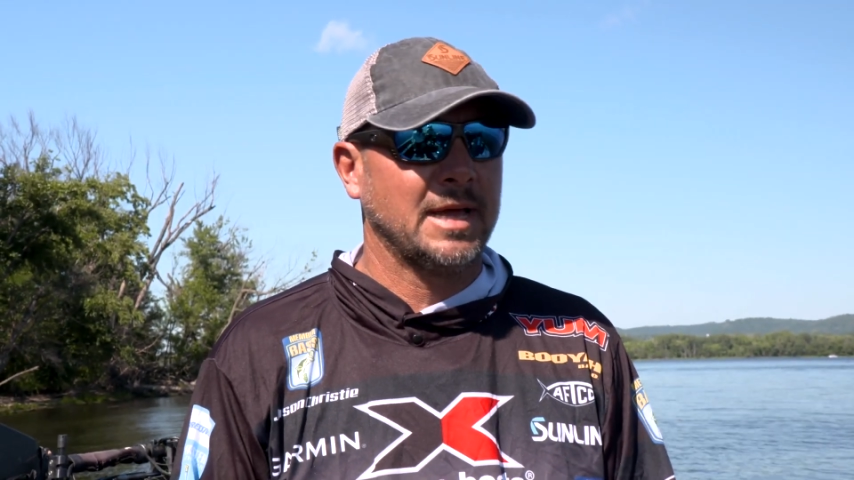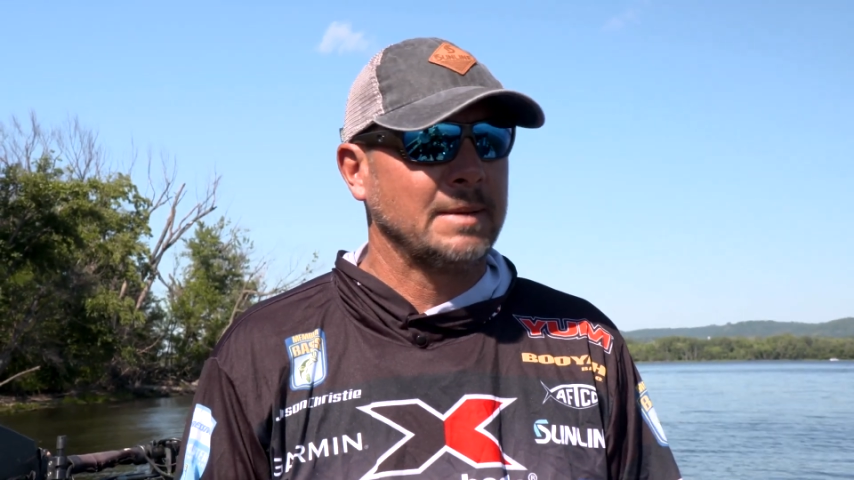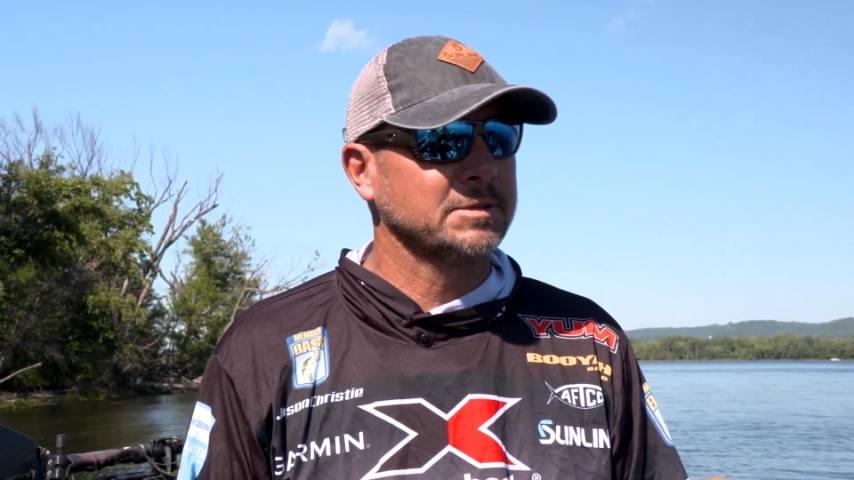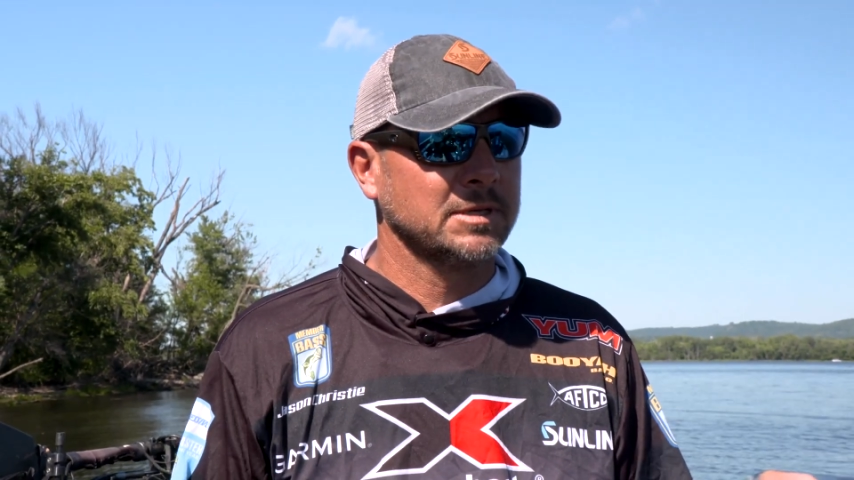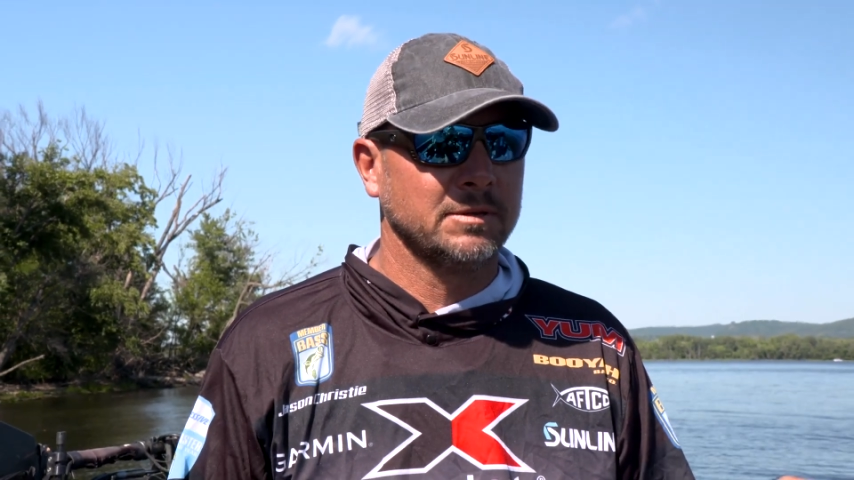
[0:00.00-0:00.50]

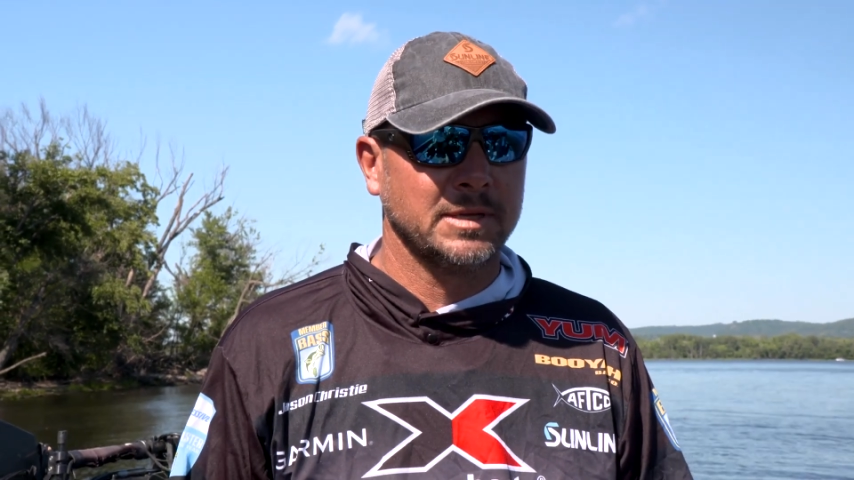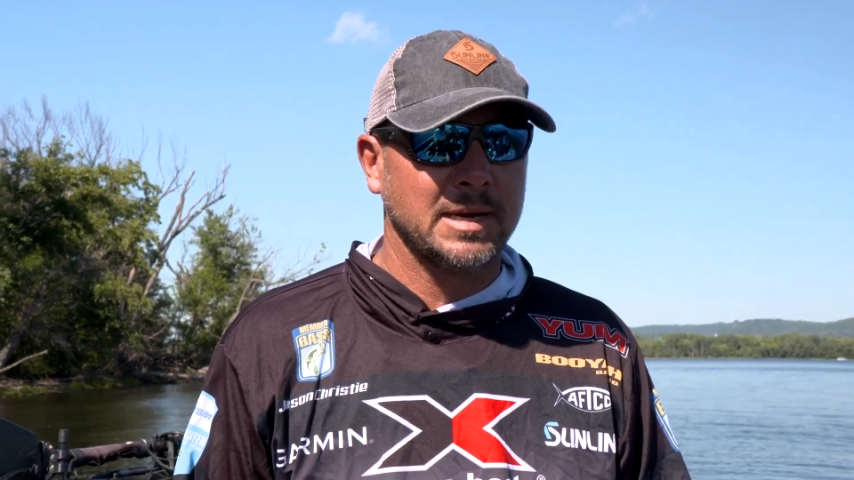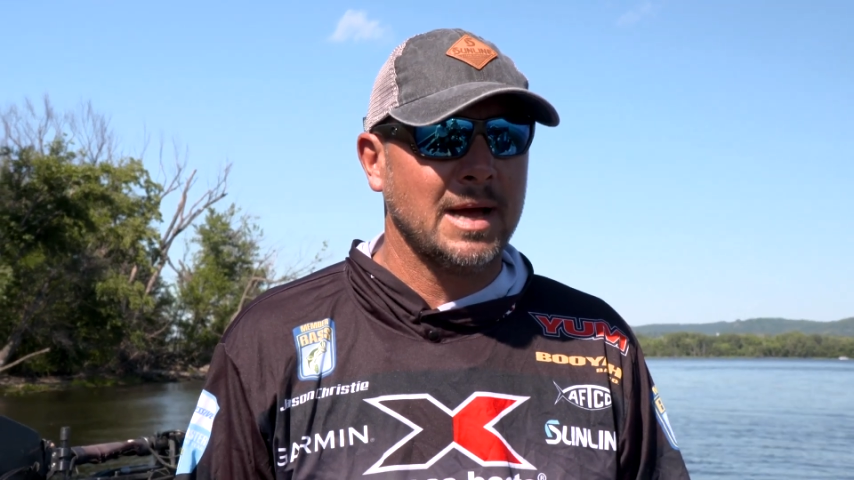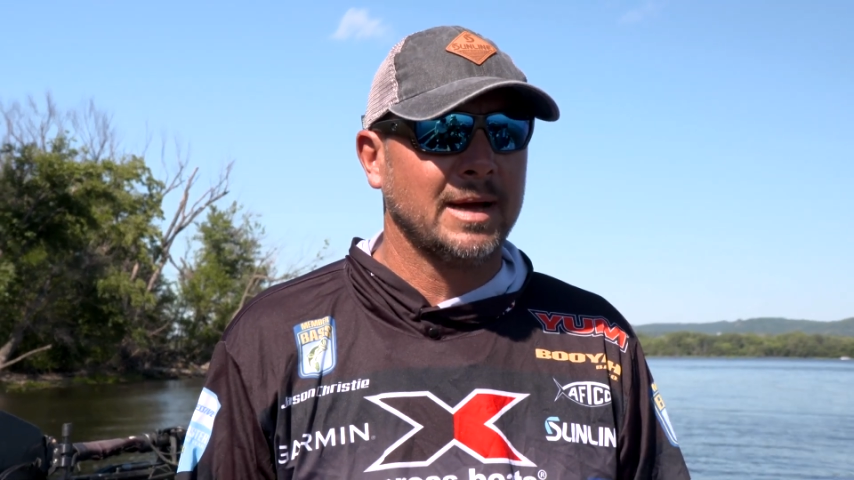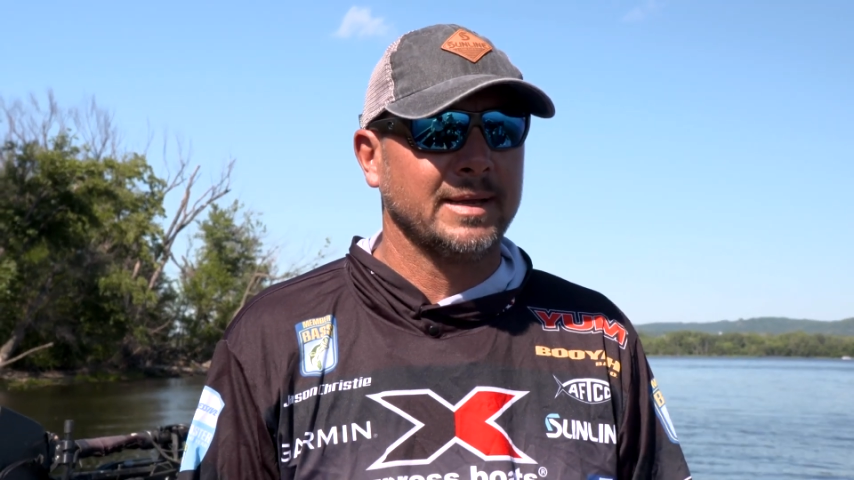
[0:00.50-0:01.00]
Absolutely
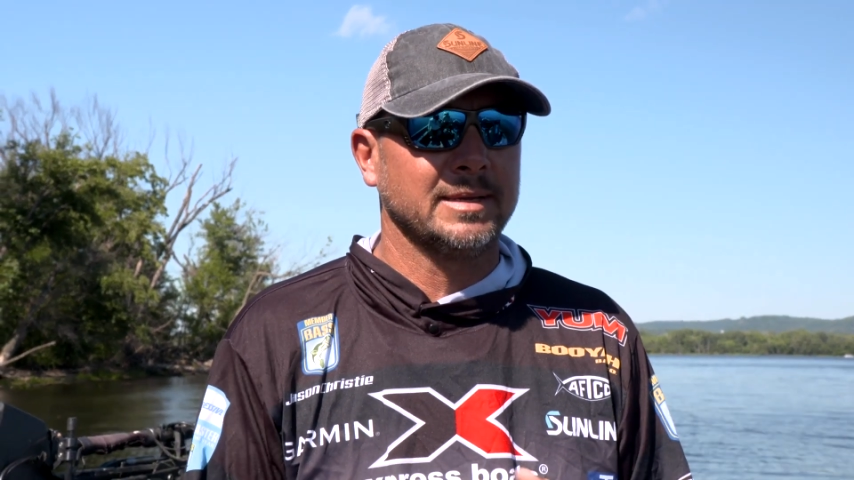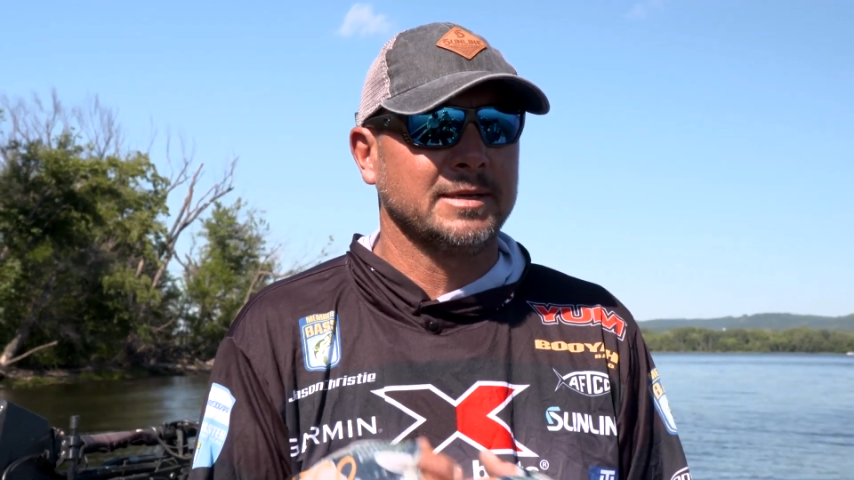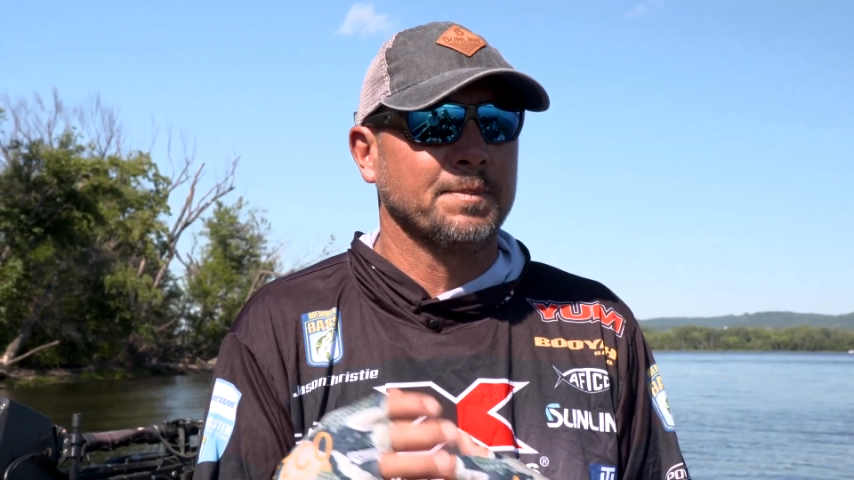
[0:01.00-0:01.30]
not. It